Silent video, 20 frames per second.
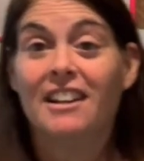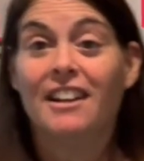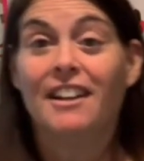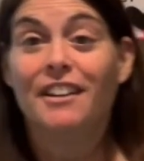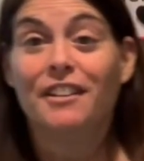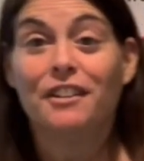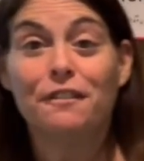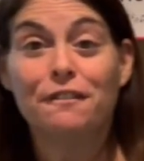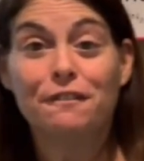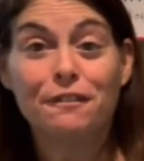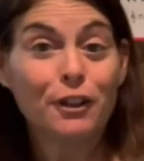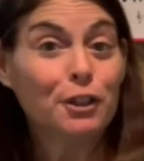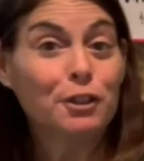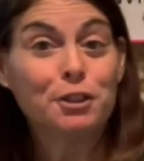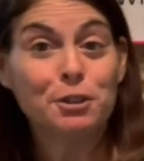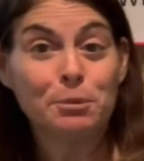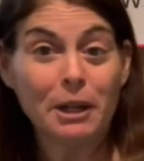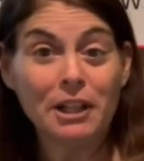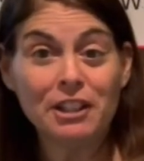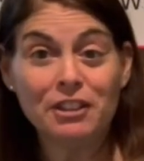The first
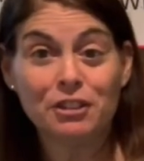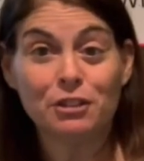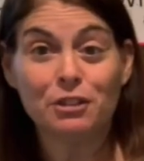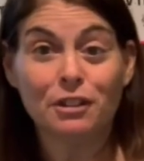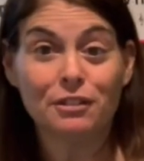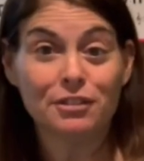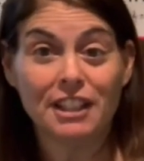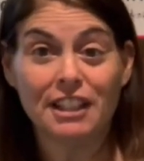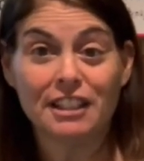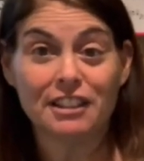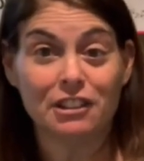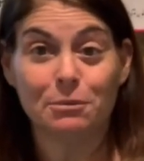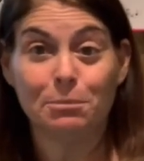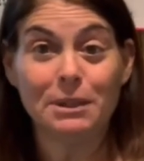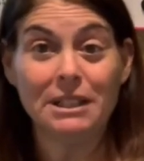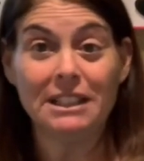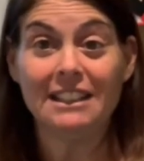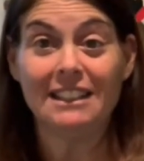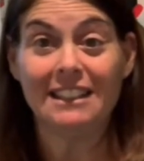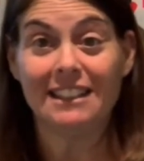measure of Section
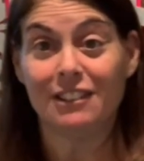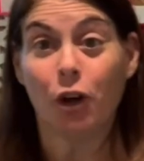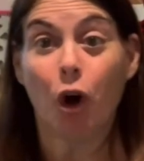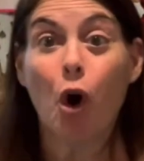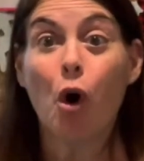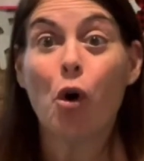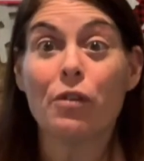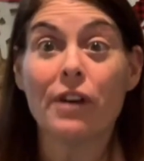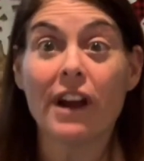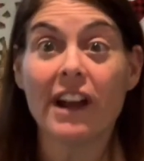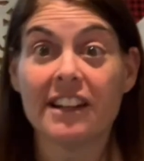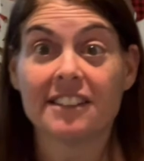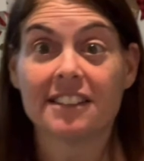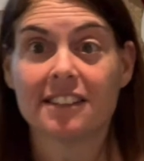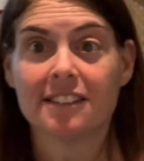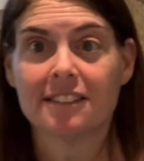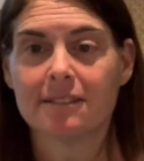B is a whole rest.